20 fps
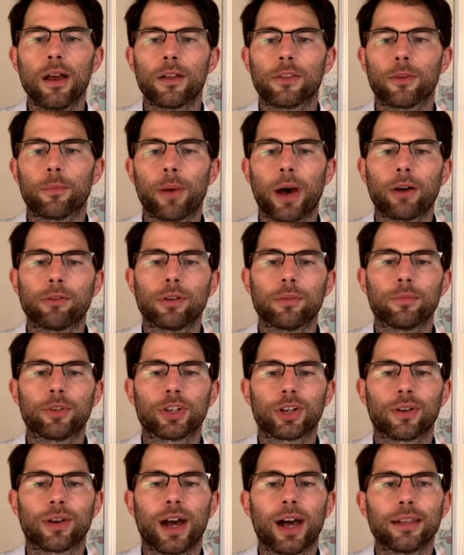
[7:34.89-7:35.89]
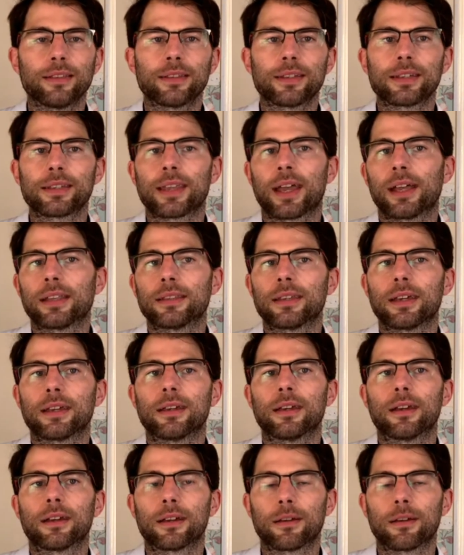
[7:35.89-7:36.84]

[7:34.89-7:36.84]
The poems show understanding,